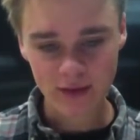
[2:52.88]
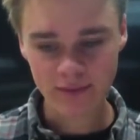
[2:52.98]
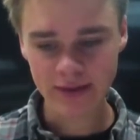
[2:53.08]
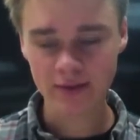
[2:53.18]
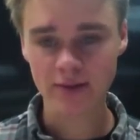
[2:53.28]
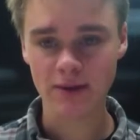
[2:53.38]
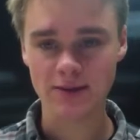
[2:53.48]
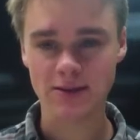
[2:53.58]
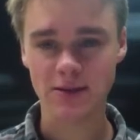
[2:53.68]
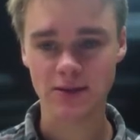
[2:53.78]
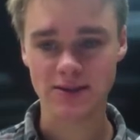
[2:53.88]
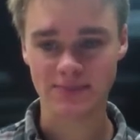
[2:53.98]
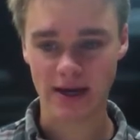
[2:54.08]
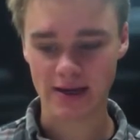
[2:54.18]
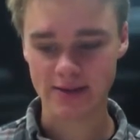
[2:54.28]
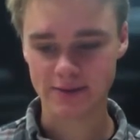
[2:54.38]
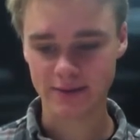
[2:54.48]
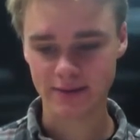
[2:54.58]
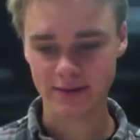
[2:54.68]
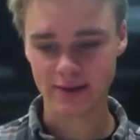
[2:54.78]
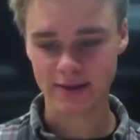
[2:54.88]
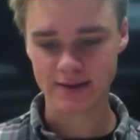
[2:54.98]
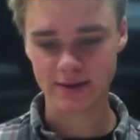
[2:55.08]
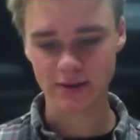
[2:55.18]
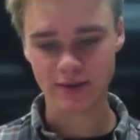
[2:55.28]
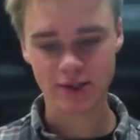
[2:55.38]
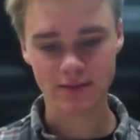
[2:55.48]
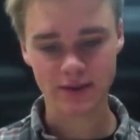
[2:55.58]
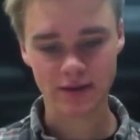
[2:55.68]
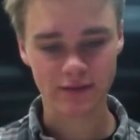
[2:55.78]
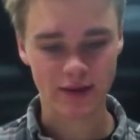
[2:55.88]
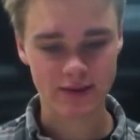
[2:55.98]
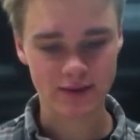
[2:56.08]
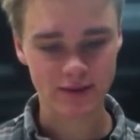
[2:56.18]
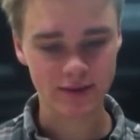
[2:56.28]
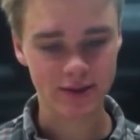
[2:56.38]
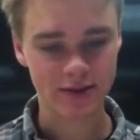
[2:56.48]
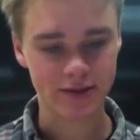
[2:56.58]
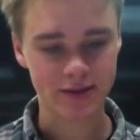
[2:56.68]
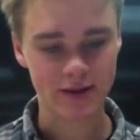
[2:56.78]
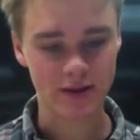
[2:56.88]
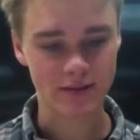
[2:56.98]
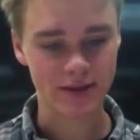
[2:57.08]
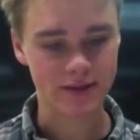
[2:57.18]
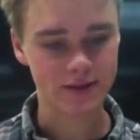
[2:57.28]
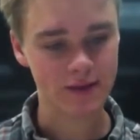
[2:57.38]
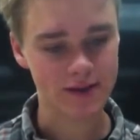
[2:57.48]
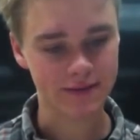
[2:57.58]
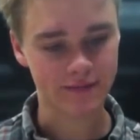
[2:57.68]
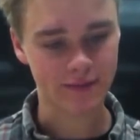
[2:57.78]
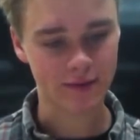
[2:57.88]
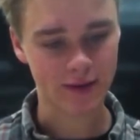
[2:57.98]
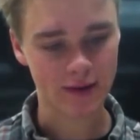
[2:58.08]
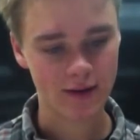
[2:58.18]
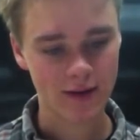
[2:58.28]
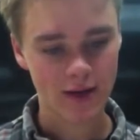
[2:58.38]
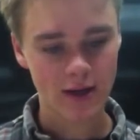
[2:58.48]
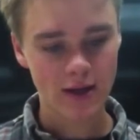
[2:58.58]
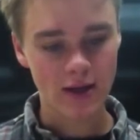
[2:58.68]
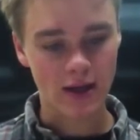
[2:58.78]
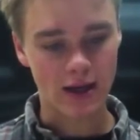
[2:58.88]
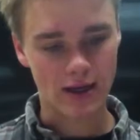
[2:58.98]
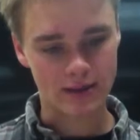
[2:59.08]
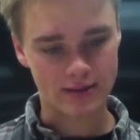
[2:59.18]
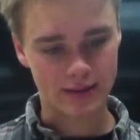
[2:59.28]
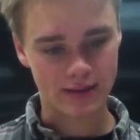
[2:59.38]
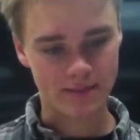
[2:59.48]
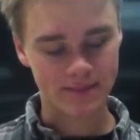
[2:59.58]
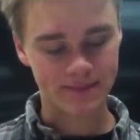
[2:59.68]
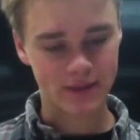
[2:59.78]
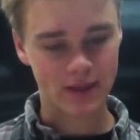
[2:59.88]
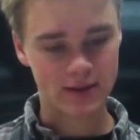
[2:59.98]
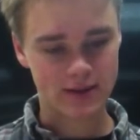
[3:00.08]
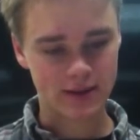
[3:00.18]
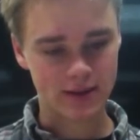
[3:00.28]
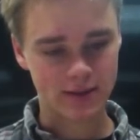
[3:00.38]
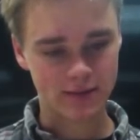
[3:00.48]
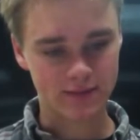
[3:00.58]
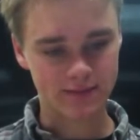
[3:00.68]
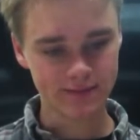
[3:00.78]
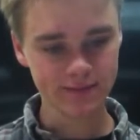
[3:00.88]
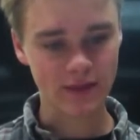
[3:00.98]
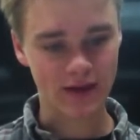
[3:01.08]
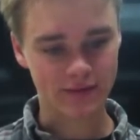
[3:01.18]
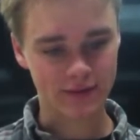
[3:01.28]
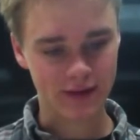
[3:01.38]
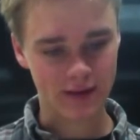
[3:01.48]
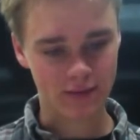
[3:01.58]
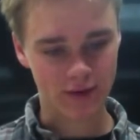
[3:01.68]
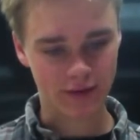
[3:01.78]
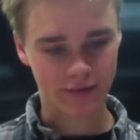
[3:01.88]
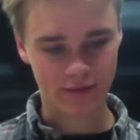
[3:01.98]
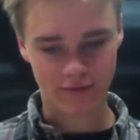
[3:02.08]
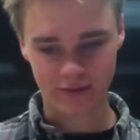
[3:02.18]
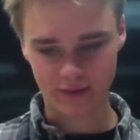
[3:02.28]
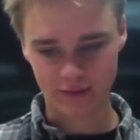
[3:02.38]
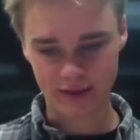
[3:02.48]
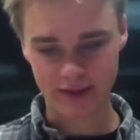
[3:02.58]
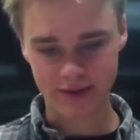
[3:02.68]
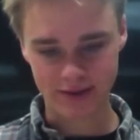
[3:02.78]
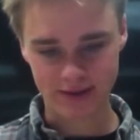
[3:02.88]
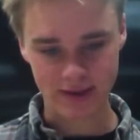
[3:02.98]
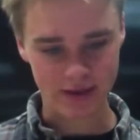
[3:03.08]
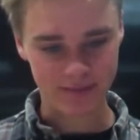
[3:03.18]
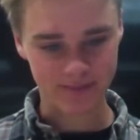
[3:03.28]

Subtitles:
We learn about Snowden's past. We learn that Snowden dropped out of high school. He joined the Army in 2004, and he decided to, after that, work for a federal agency